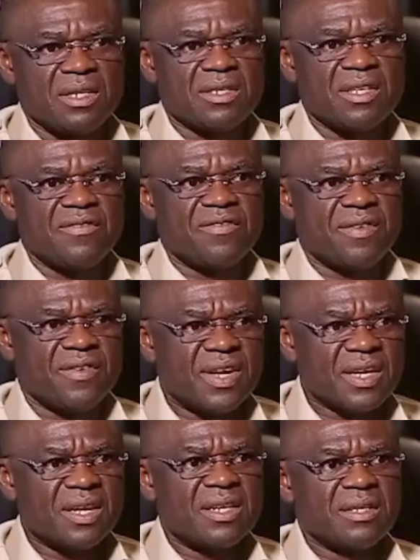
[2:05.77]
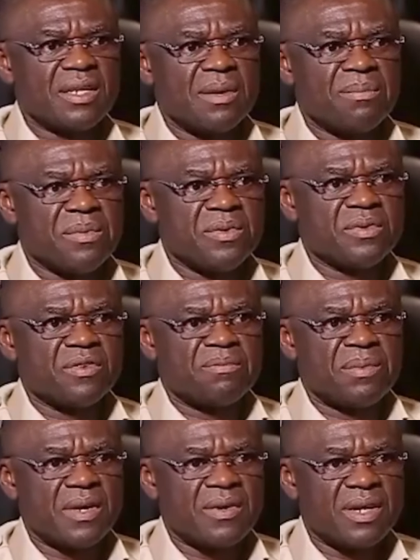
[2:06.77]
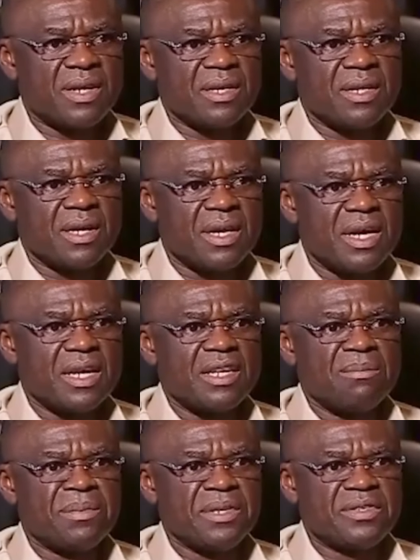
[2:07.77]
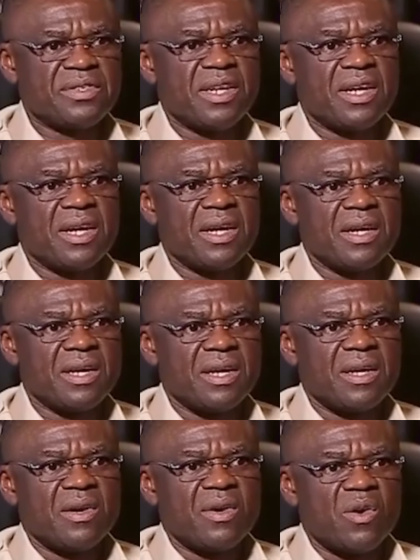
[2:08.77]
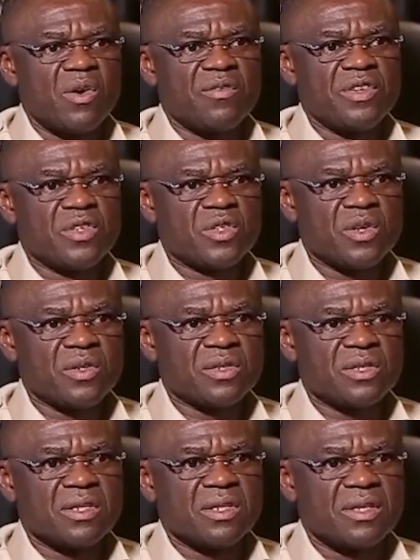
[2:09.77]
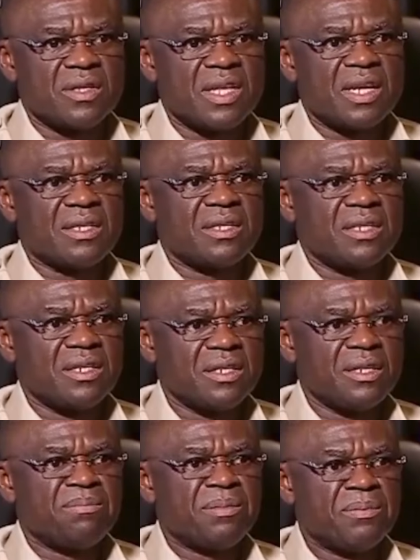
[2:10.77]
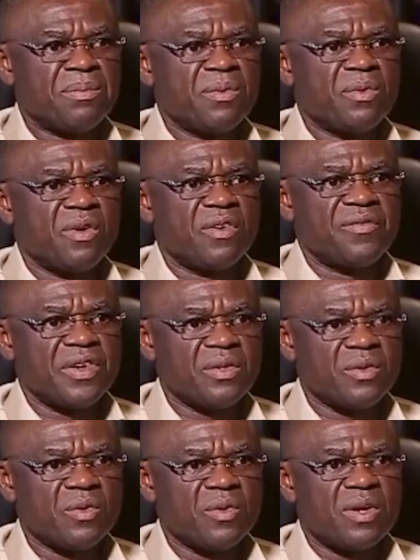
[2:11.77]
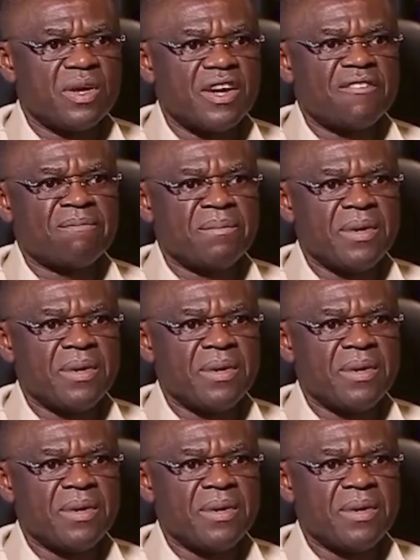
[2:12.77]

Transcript: It's a flagrant abuse of power and a betrayal of the trust that the people of Edo have